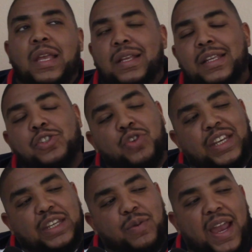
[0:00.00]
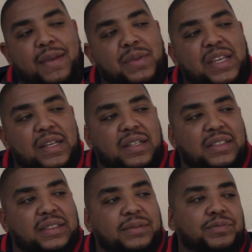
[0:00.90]
It's tricky, right?
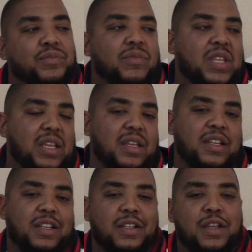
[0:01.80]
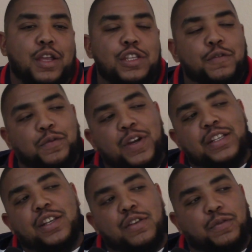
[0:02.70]
Because your friends
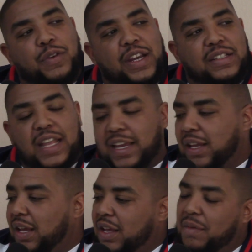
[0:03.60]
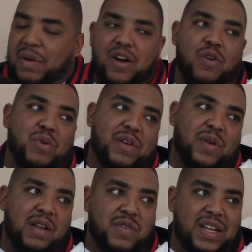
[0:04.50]
are your friends. Like my homeboy
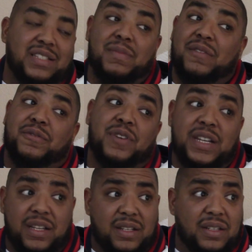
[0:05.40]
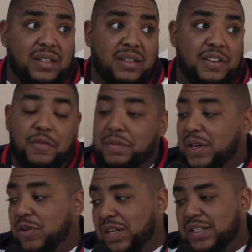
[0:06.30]
Ron, this is my friend. And we've been
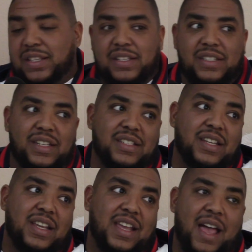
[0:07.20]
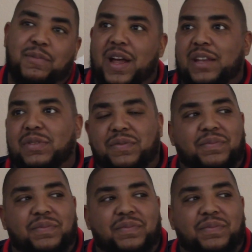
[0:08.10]
knowing each other since I probably was